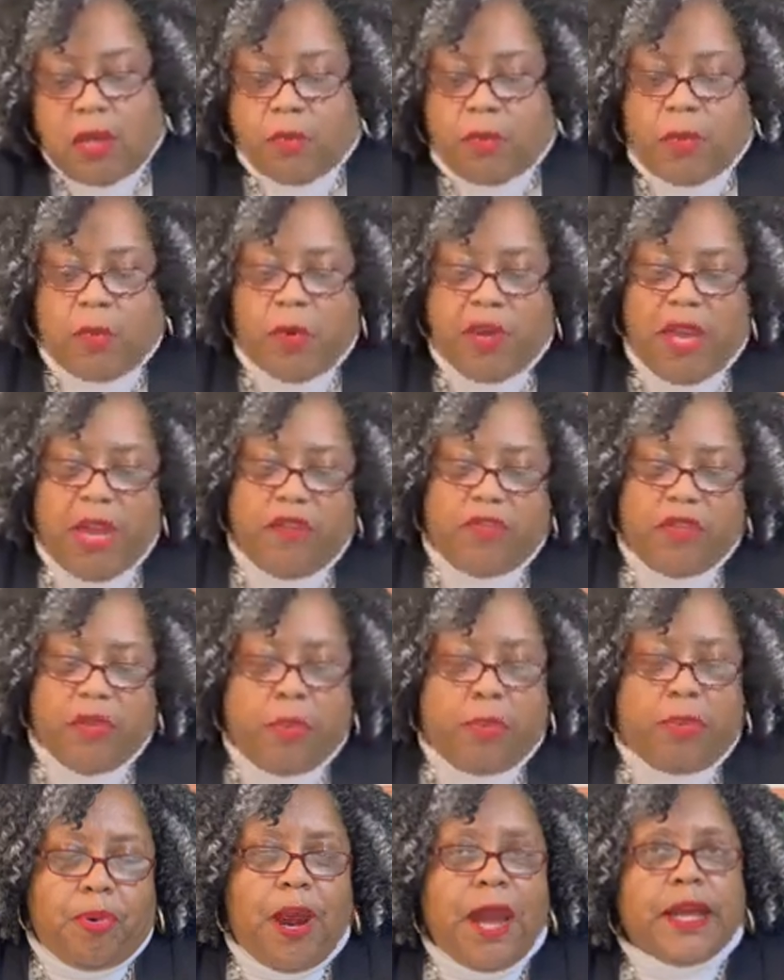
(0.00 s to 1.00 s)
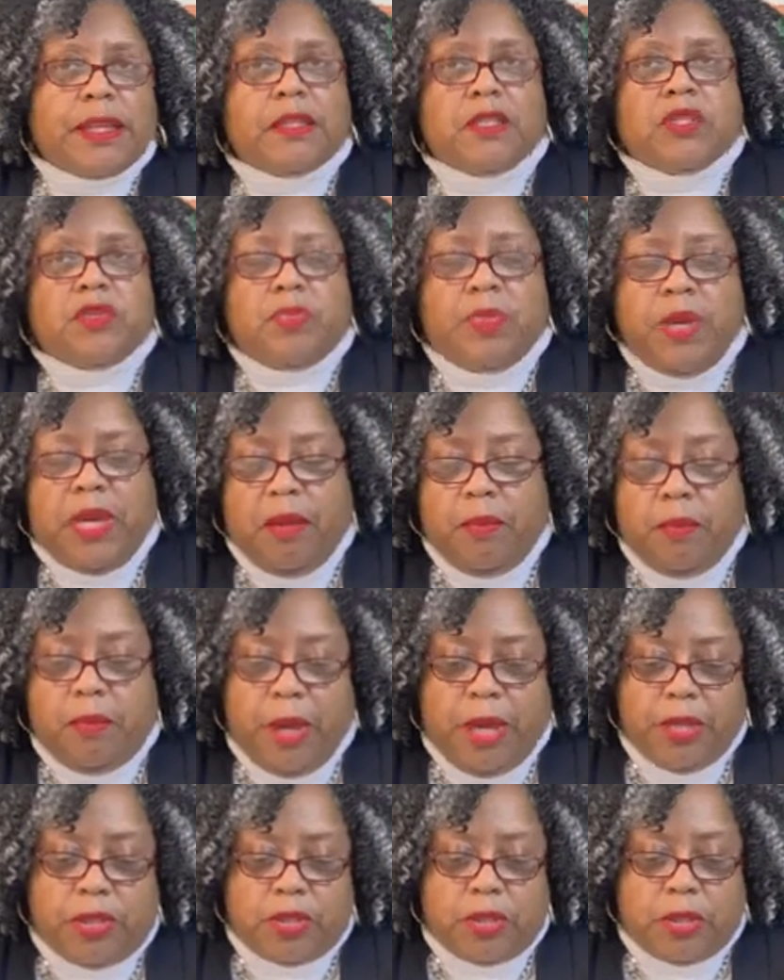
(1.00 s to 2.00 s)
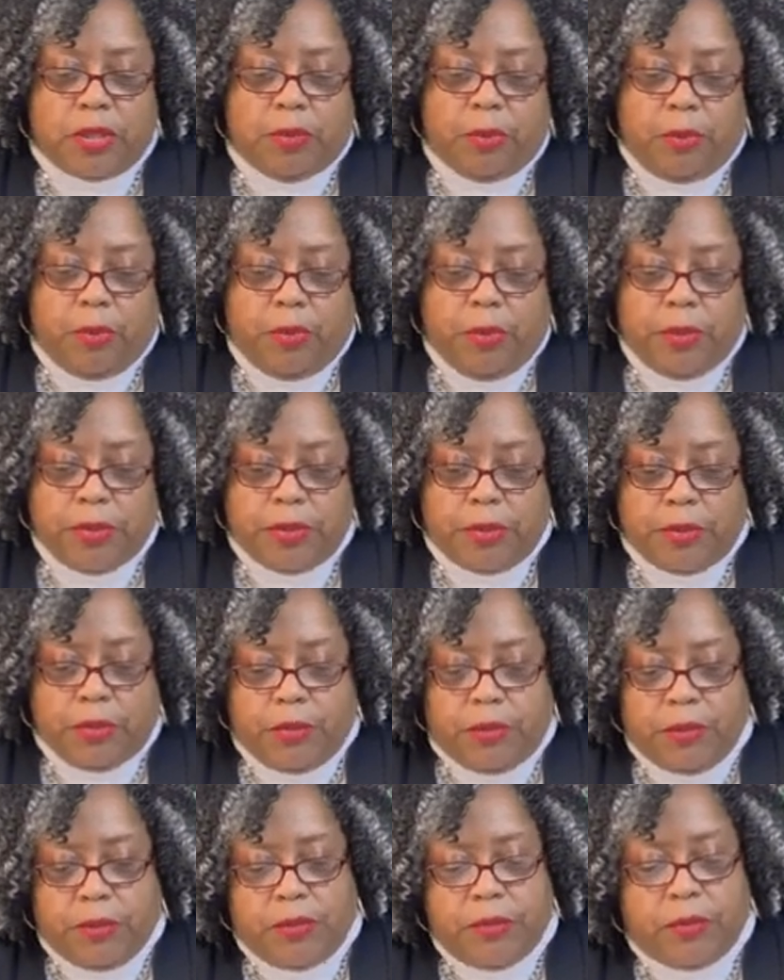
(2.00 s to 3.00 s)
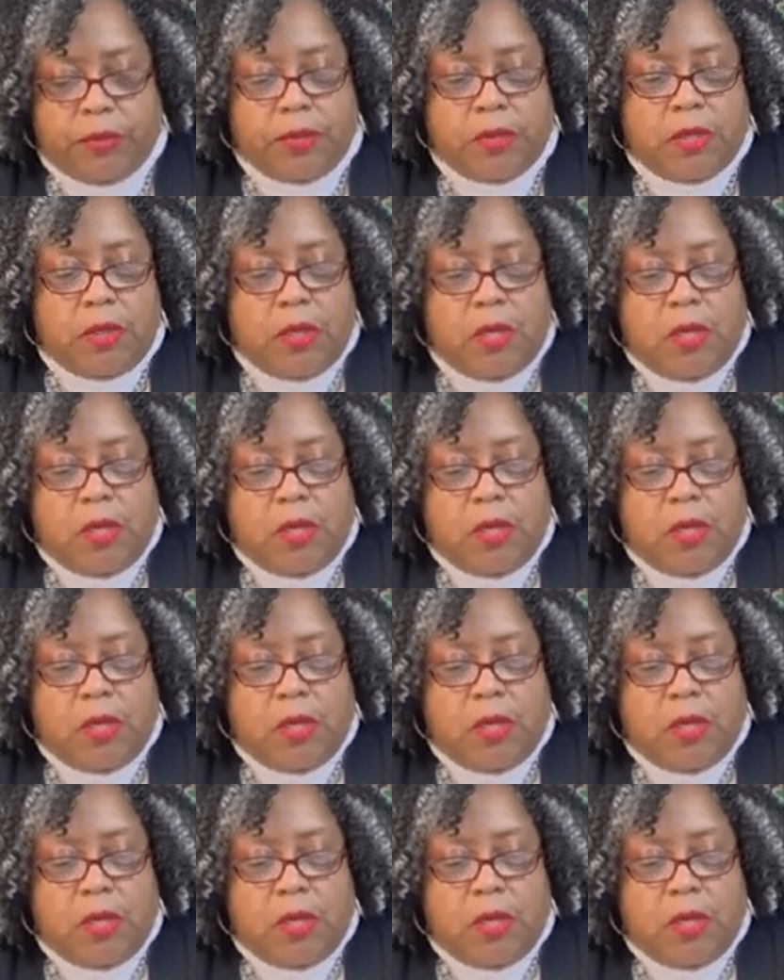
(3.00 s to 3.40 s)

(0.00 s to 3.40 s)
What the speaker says: but we have to practice being patient, boys and girls.